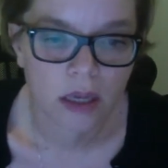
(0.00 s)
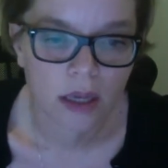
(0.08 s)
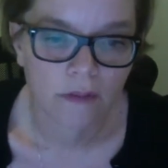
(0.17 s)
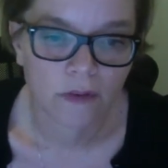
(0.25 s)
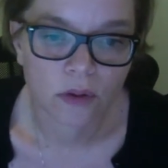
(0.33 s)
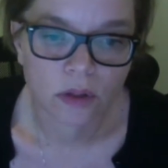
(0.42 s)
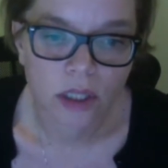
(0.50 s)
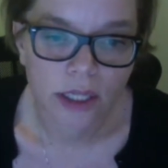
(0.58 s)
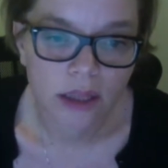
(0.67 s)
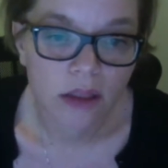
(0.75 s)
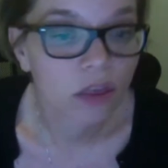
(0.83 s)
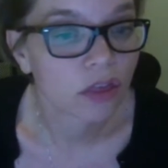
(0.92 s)
If you look
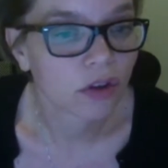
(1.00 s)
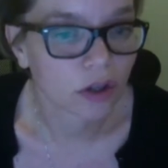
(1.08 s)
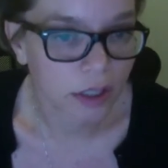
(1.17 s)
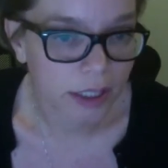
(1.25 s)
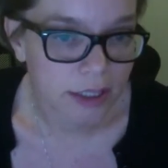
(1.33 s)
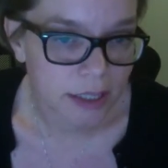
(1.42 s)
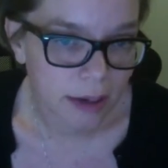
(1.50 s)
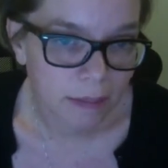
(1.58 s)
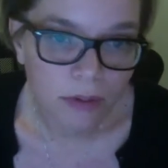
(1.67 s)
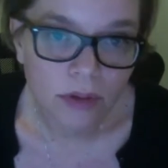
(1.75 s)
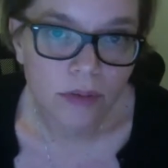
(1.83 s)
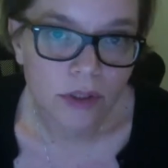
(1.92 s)
at the third
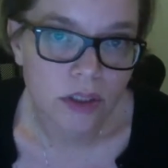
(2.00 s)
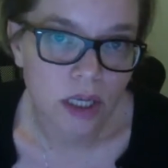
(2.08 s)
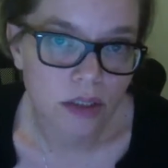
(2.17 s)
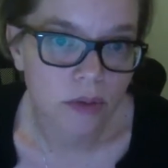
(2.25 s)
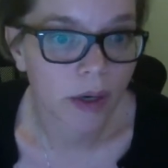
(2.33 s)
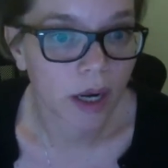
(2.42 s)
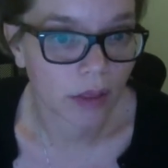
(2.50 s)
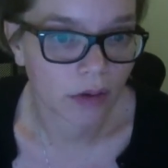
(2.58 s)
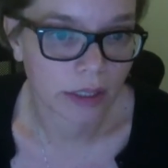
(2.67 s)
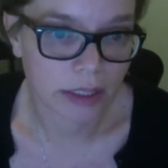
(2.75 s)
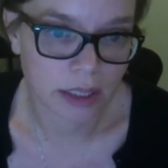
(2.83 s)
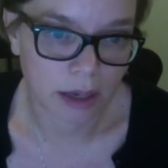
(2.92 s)
example, there's also another
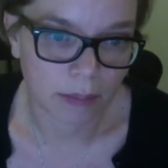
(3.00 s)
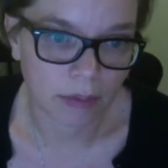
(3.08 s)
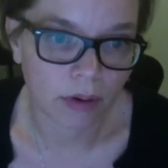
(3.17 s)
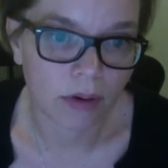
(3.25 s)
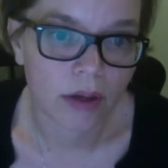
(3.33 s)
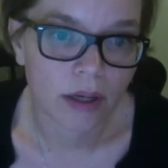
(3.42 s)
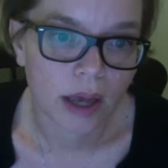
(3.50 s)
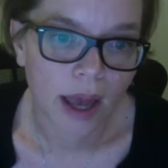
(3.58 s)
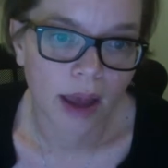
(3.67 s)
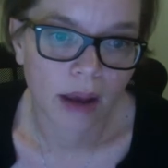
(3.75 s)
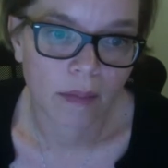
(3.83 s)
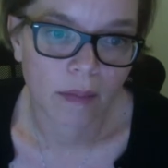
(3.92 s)
example
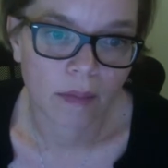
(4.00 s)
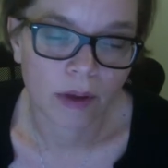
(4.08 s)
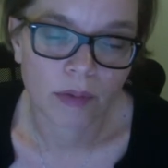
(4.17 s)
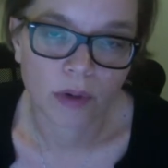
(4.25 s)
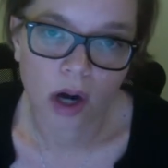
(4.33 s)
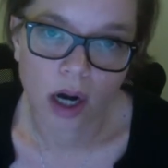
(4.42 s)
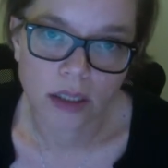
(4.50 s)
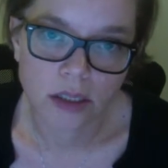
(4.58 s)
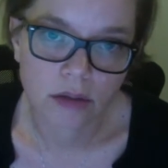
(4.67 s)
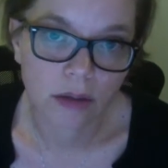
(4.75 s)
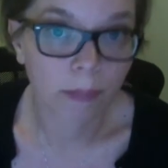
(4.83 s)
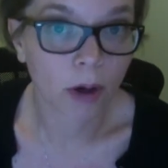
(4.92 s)
in regard
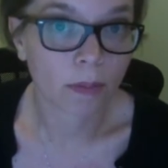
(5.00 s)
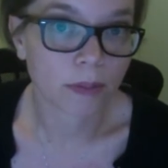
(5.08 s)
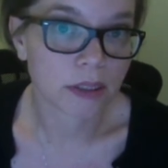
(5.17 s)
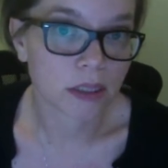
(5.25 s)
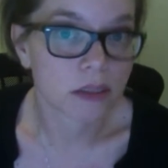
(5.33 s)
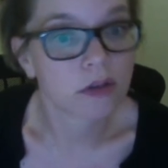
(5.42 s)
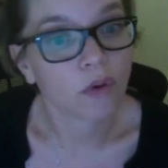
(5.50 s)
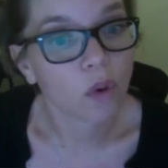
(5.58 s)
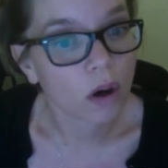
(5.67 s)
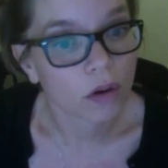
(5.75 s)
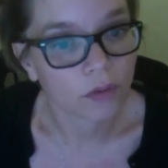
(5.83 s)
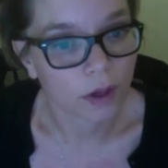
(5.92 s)
to the purposes of
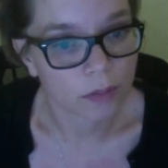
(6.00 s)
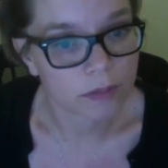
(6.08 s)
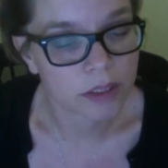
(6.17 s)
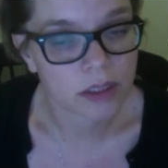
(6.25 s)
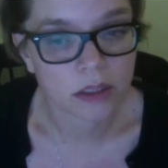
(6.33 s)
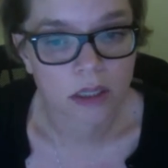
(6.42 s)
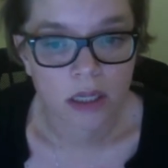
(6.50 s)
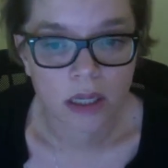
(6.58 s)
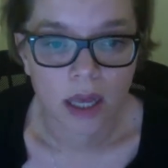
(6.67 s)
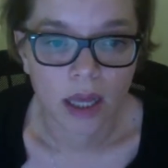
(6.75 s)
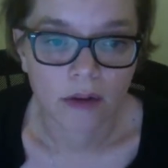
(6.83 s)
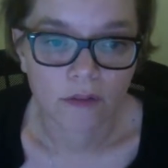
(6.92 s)
horror films.
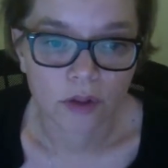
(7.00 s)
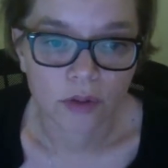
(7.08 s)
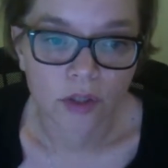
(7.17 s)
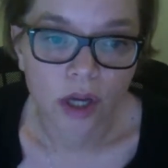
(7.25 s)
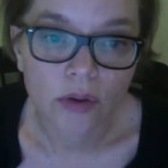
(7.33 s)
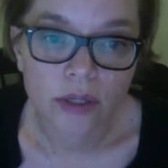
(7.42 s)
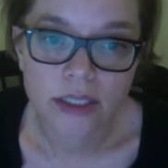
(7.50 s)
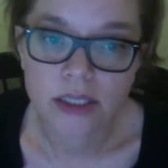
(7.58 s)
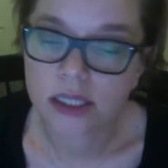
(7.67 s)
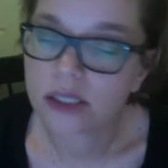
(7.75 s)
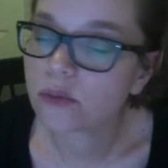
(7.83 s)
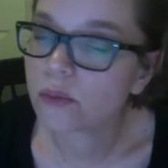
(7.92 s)
And if you'll notice,
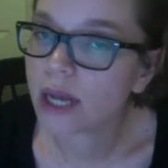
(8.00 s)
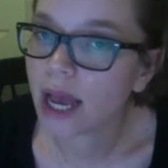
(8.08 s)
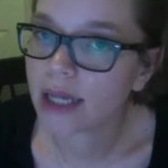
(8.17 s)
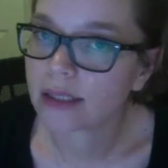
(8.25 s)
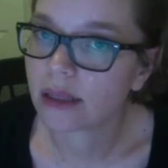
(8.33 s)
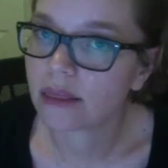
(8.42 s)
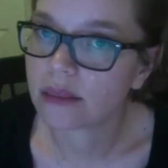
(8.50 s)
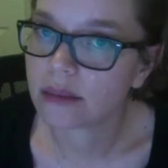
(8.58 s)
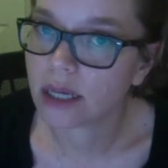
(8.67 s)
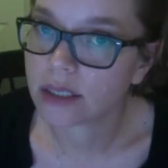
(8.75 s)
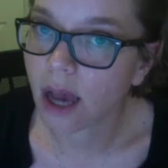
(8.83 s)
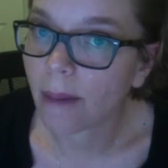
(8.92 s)
this one has
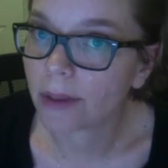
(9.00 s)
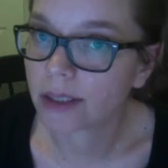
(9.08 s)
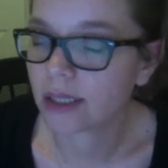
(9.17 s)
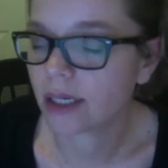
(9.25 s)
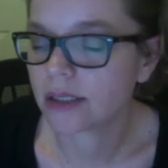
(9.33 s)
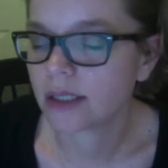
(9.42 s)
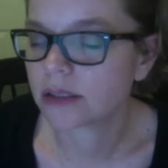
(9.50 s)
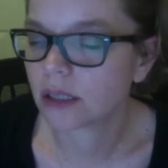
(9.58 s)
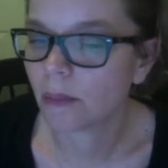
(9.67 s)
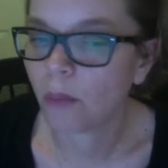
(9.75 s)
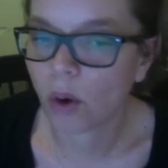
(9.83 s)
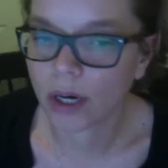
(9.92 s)
a topic sentence
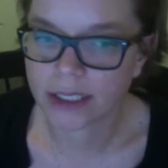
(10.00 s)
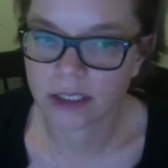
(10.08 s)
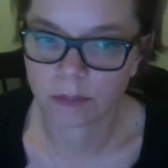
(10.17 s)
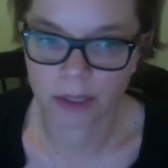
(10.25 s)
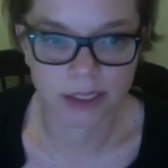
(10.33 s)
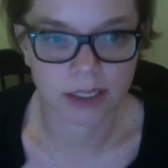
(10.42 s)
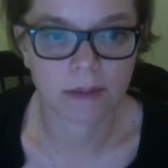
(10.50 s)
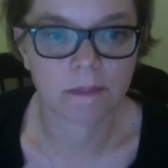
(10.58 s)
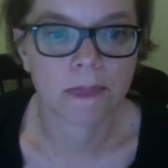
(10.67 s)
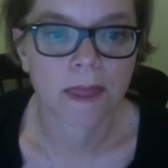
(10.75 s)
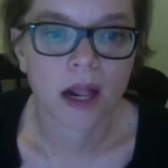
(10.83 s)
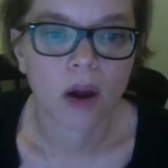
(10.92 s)
that's more explicit.
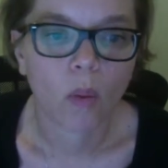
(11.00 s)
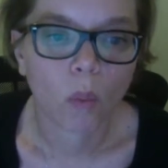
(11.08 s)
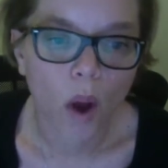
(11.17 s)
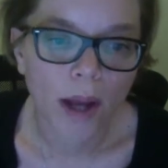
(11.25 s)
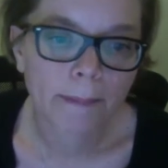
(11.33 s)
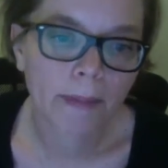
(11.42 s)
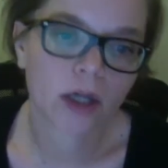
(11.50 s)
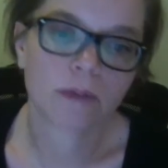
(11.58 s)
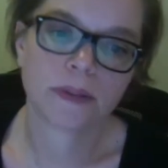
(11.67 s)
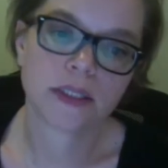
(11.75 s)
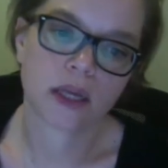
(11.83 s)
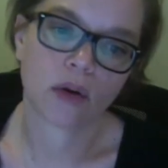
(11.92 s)
One
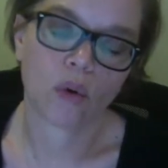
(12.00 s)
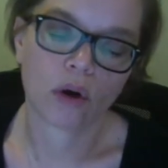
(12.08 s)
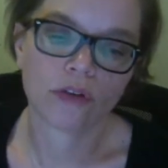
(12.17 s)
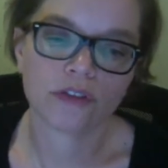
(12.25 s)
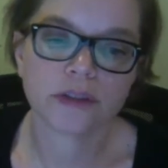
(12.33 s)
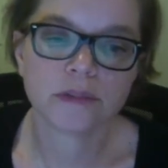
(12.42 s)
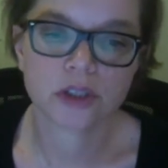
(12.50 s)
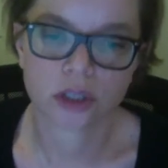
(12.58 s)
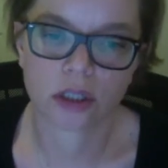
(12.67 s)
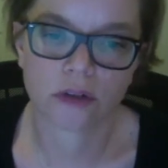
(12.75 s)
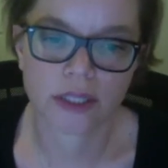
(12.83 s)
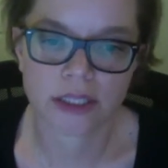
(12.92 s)
purpose that horror films
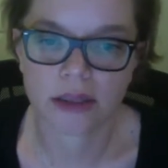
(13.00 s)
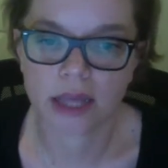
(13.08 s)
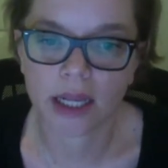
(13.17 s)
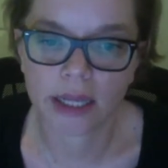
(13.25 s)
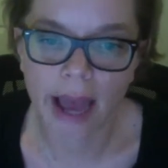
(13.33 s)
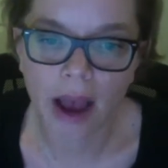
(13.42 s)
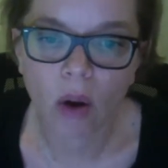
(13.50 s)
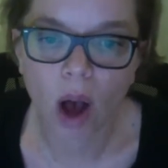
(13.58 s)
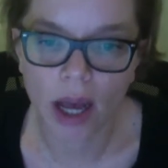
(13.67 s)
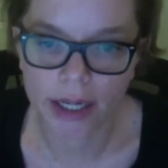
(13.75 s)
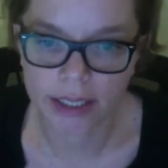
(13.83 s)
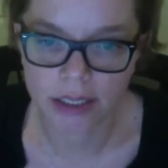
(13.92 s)
serve is that they allow
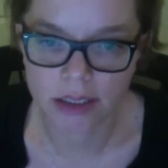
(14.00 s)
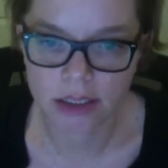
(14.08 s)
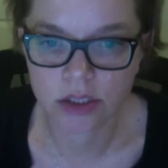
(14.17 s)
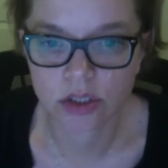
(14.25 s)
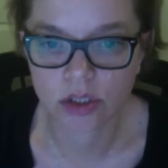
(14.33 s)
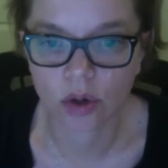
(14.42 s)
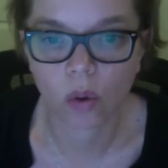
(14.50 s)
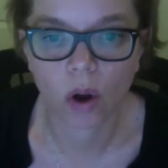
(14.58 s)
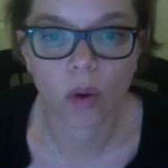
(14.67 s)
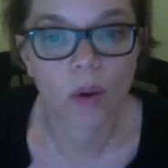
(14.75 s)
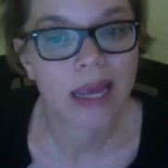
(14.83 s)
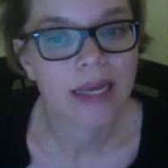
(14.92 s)
audiences to,
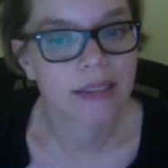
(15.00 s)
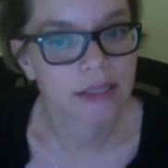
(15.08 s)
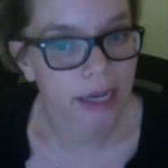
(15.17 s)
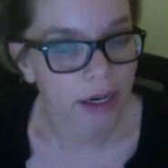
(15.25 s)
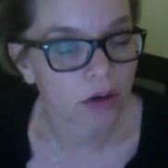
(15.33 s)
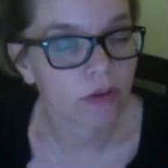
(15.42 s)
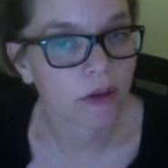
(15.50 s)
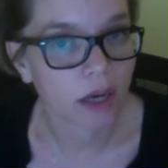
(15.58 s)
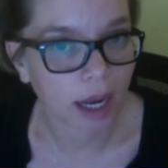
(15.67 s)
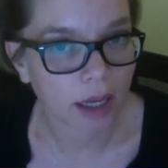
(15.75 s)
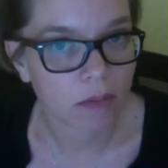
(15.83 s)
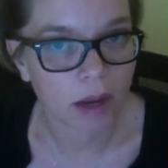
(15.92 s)
quote, dare the
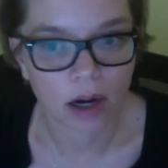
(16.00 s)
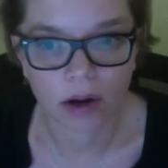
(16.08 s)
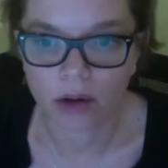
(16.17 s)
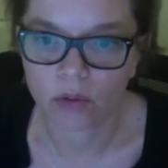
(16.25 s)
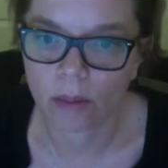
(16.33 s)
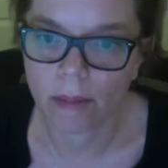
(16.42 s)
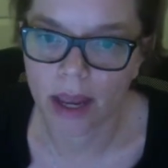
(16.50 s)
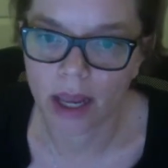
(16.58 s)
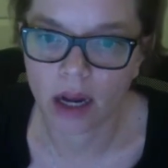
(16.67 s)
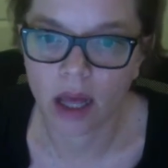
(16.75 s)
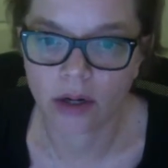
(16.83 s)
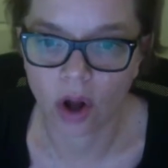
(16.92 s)
nightmare and
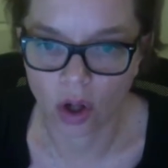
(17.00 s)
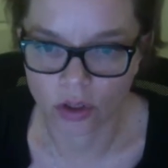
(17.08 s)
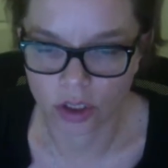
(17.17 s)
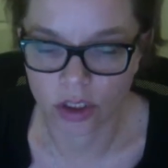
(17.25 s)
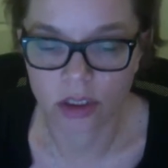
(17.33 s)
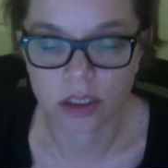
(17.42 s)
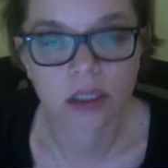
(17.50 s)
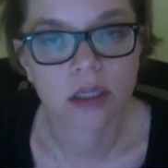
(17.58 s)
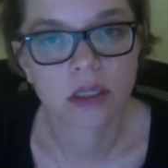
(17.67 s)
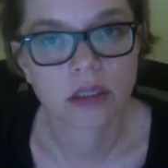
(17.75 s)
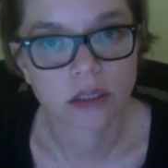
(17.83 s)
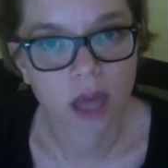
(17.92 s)
remain unaltered.
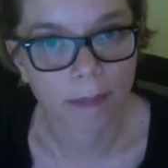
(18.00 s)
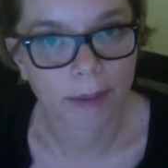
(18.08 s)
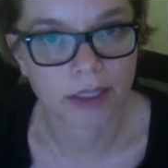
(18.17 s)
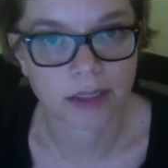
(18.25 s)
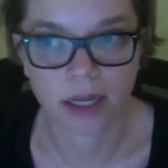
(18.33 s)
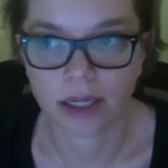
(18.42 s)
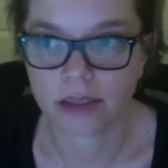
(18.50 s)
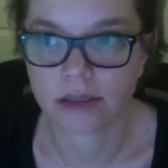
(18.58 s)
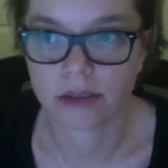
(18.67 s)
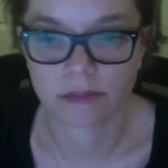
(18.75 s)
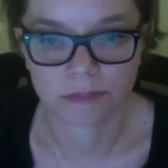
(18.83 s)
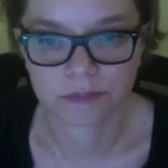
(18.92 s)
Topic
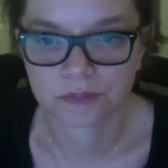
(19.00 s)
sentence.